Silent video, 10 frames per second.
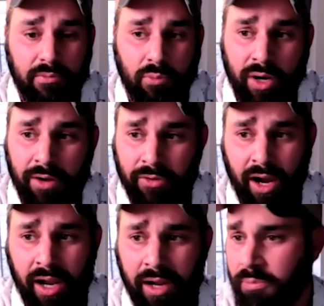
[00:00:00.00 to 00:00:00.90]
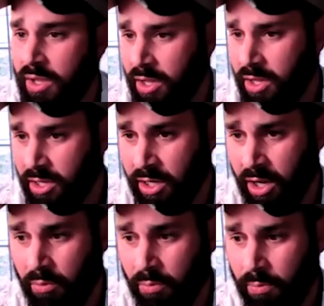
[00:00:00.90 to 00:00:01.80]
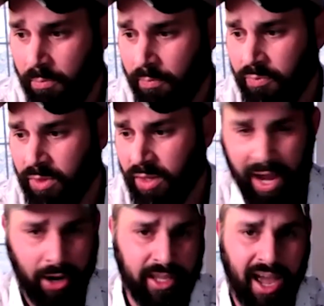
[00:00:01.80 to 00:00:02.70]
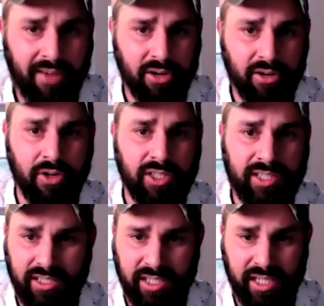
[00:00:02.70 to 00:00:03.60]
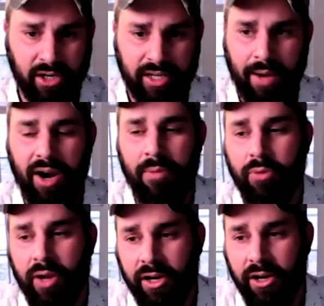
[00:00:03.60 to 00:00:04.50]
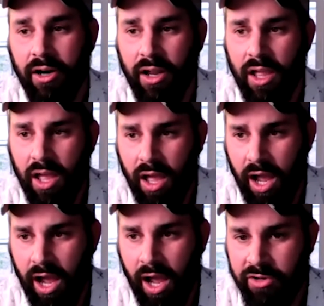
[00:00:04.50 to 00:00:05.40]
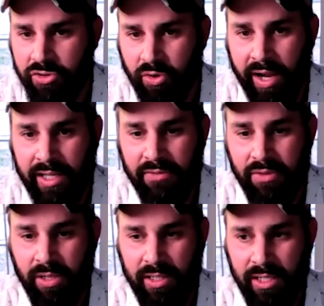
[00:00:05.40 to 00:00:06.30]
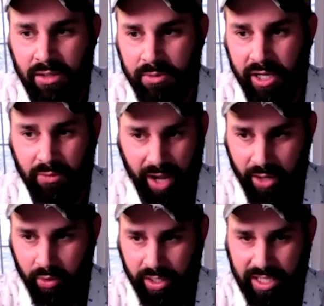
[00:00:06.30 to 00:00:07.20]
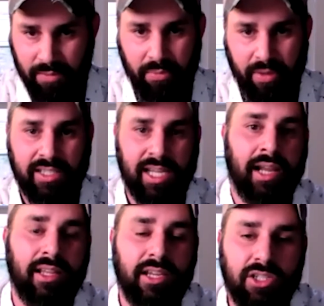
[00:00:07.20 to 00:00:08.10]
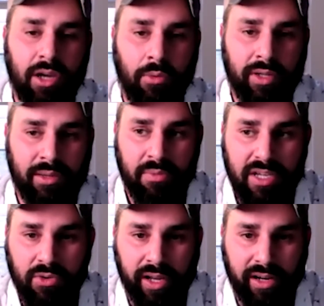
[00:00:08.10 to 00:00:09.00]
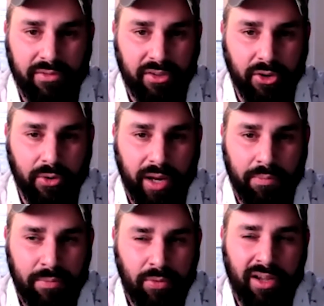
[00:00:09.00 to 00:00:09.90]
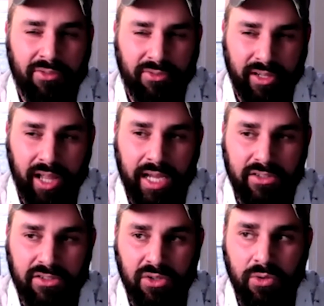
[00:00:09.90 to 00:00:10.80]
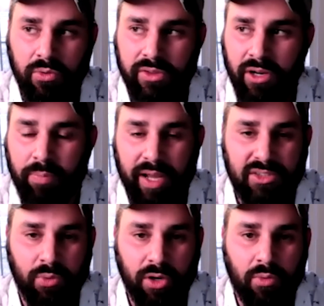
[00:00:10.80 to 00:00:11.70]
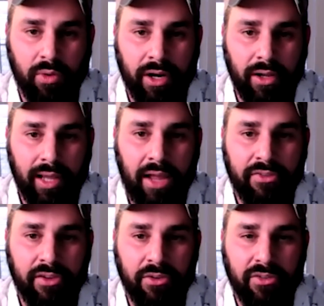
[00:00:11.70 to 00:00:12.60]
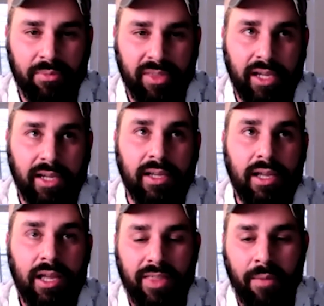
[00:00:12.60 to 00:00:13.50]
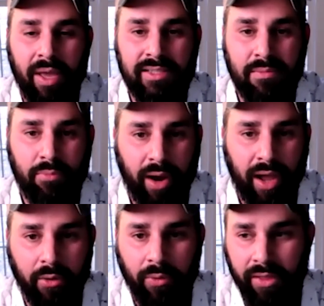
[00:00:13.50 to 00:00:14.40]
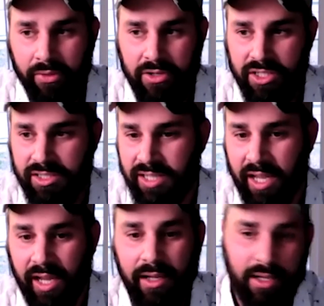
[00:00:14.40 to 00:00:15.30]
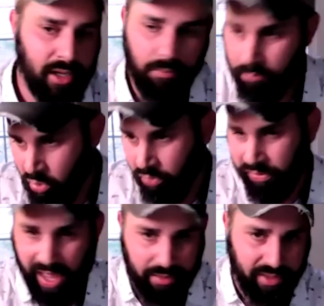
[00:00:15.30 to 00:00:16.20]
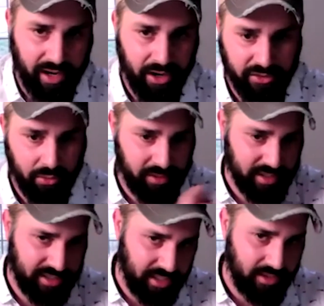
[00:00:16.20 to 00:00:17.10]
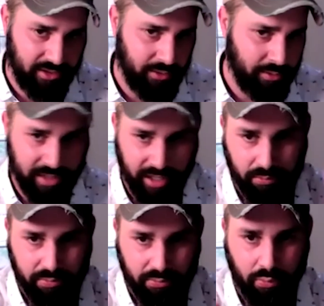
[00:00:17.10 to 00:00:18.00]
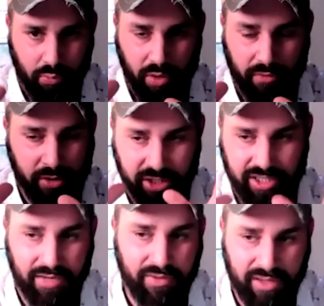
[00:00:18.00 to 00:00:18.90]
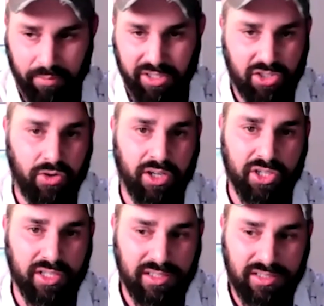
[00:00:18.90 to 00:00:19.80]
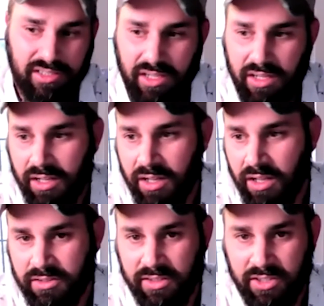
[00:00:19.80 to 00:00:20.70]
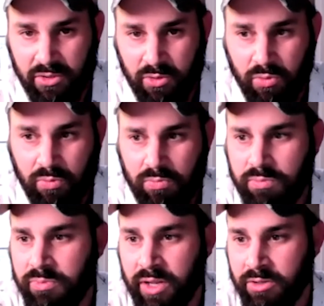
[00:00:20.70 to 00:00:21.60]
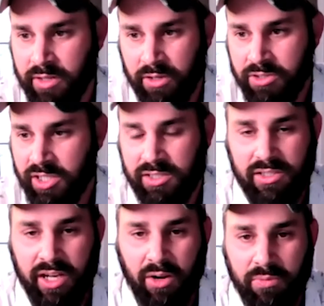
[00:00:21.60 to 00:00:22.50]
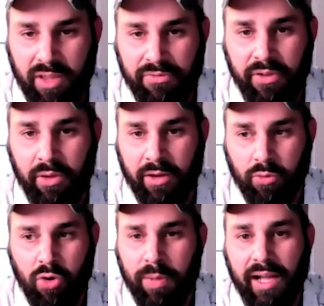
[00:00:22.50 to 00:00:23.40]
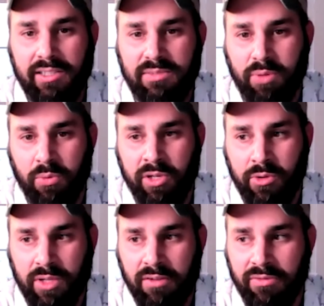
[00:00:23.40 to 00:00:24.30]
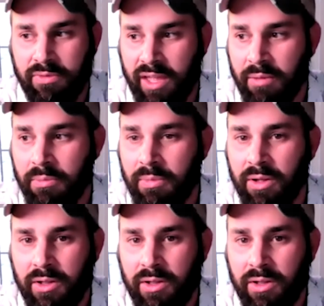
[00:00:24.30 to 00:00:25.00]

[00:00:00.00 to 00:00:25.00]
whenever I, you know, hire a gaffer or first AC or camera operator, I try to give them a little, I don't want to keep them on a tight leash. I want them to be creative too. And people, I feel like, do their best work when they're allowed to do something that makes them proud, rather than just say, move that there, do this, if you just giving them instructions to do, they're just, they feel like robots. But when you give them